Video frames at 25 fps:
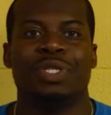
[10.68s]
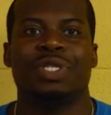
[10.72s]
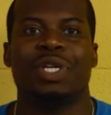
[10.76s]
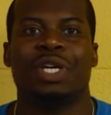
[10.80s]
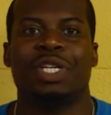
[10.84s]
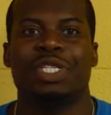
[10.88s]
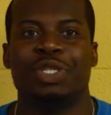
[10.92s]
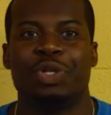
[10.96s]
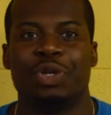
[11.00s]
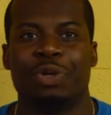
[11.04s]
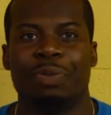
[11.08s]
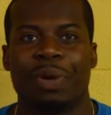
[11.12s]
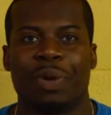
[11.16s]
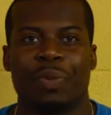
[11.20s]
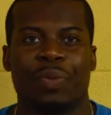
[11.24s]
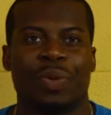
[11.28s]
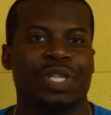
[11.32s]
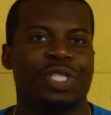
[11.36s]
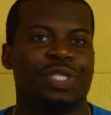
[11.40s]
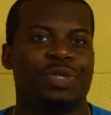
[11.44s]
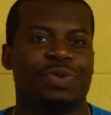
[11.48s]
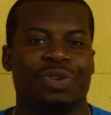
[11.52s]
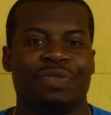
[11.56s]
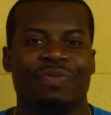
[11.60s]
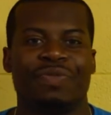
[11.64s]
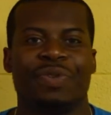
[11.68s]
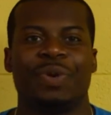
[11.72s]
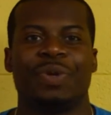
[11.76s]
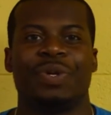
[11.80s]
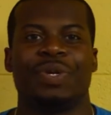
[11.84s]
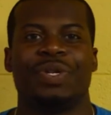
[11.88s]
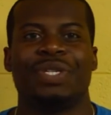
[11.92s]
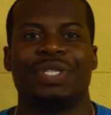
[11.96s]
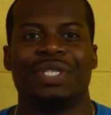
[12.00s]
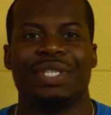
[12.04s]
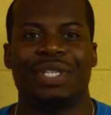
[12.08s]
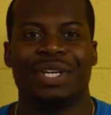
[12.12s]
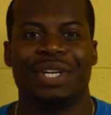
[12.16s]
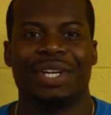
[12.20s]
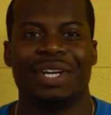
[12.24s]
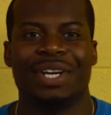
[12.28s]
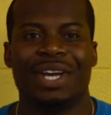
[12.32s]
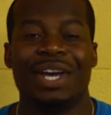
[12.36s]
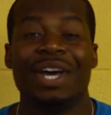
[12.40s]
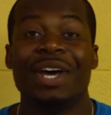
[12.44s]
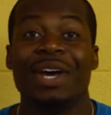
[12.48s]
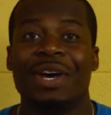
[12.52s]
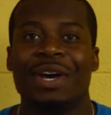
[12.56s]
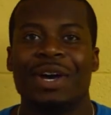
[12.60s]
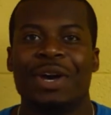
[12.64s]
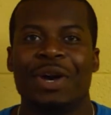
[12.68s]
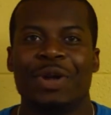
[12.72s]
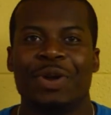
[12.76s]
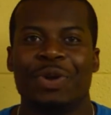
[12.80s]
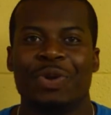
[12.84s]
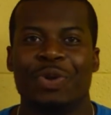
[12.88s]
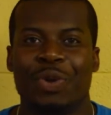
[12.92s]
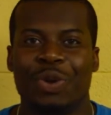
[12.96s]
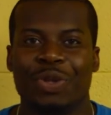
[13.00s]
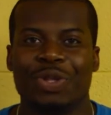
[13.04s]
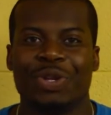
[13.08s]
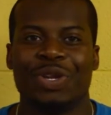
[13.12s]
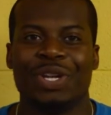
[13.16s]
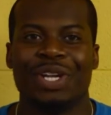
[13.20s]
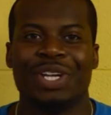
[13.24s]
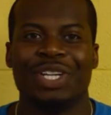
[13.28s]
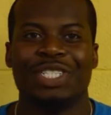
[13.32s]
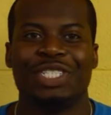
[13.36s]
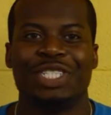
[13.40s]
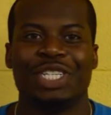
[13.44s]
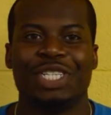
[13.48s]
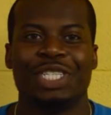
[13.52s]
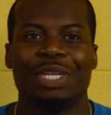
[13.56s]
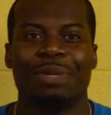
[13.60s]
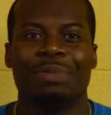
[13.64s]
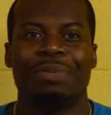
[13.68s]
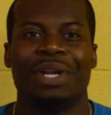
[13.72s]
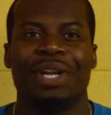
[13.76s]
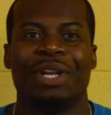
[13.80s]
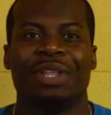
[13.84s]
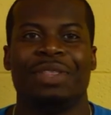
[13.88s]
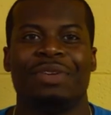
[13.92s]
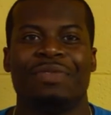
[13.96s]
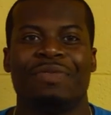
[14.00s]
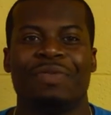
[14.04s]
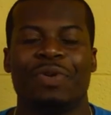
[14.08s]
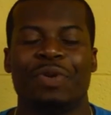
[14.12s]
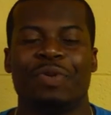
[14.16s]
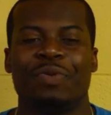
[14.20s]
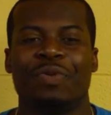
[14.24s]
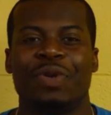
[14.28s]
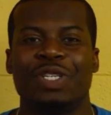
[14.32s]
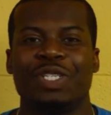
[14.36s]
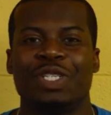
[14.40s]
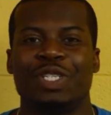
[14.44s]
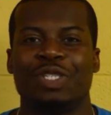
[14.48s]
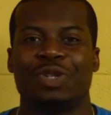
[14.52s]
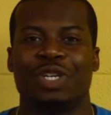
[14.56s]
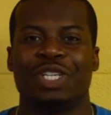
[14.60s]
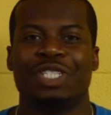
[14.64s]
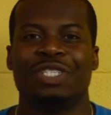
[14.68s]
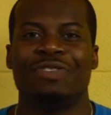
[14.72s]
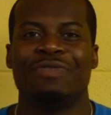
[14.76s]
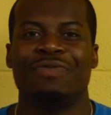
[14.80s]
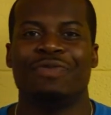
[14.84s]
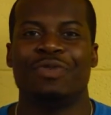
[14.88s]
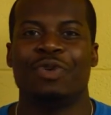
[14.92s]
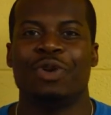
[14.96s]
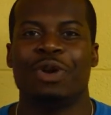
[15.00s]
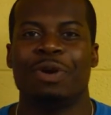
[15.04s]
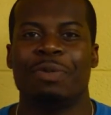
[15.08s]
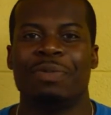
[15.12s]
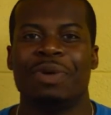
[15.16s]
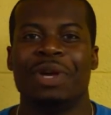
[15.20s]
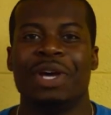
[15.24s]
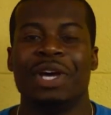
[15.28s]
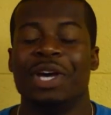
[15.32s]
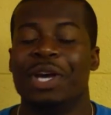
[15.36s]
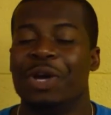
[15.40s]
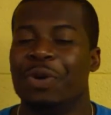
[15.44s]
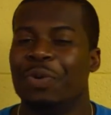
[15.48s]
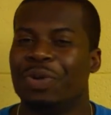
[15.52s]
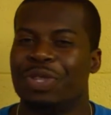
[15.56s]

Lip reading: to talk to you about registering voters. North Carolina just updated their voter registration form,